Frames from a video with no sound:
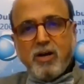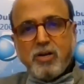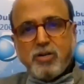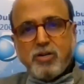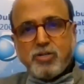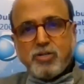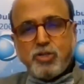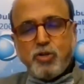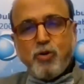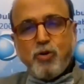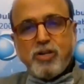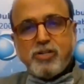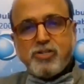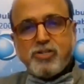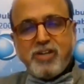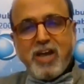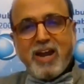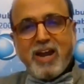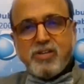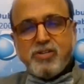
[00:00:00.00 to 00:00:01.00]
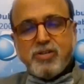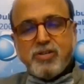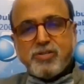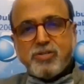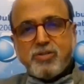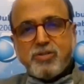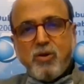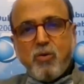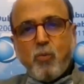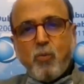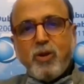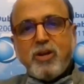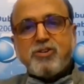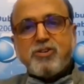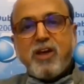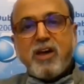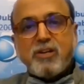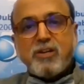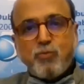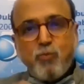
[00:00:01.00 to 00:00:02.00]
shown as challenges will
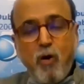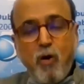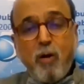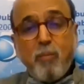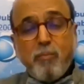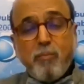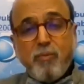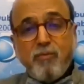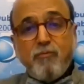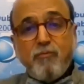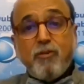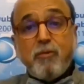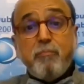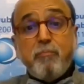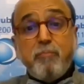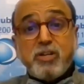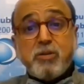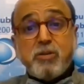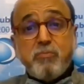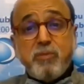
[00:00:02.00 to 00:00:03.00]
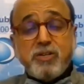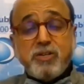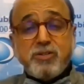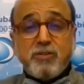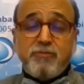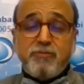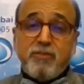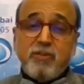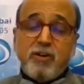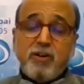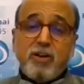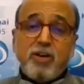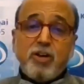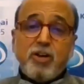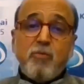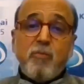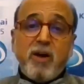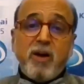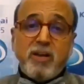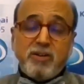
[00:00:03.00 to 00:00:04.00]
transform for betterment of
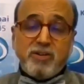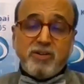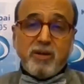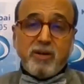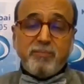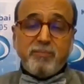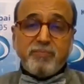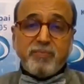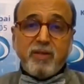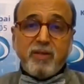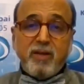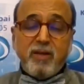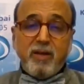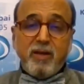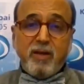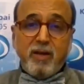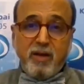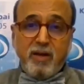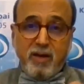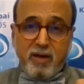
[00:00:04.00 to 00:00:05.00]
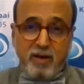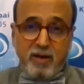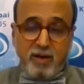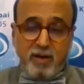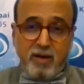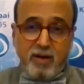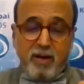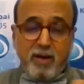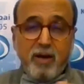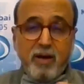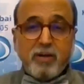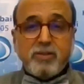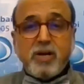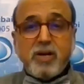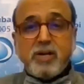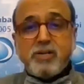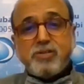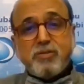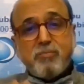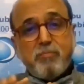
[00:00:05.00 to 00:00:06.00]
humanity.
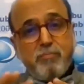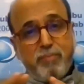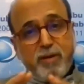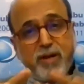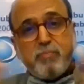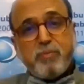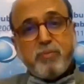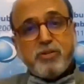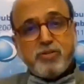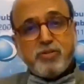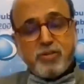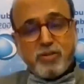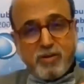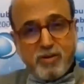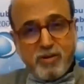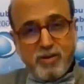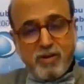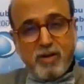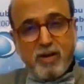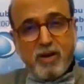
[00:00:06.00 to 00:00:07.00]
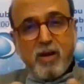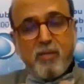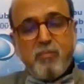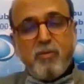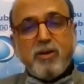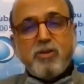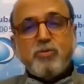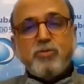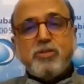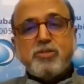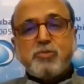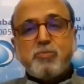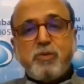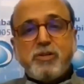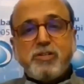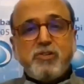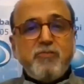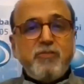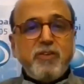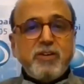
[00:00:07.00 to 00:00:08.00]
That's a big picture. Coming to the
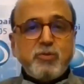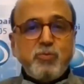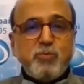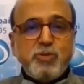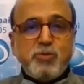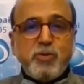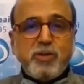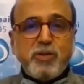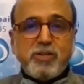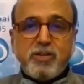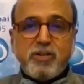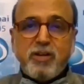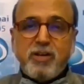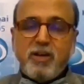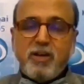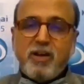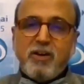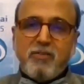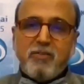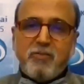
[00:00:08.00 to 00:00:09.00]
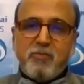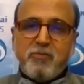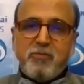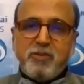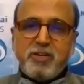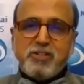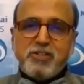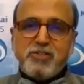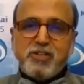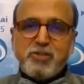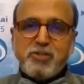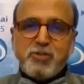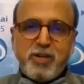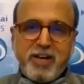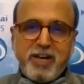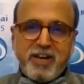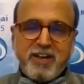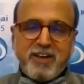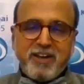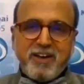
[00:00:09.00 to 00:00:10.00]
specifics which we are witnessing
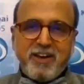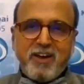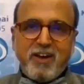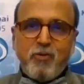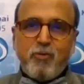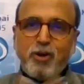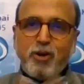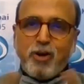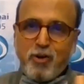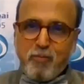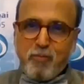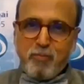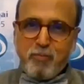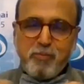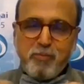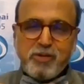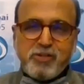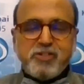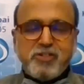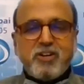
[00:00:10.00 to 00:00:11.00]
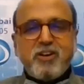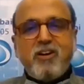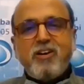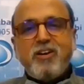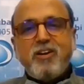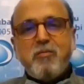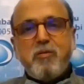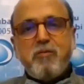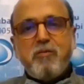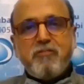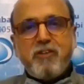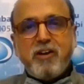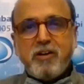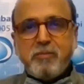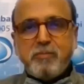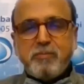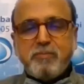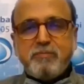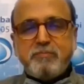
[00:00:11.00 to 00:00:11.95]
today, I want to compliment Zakaria, my friend,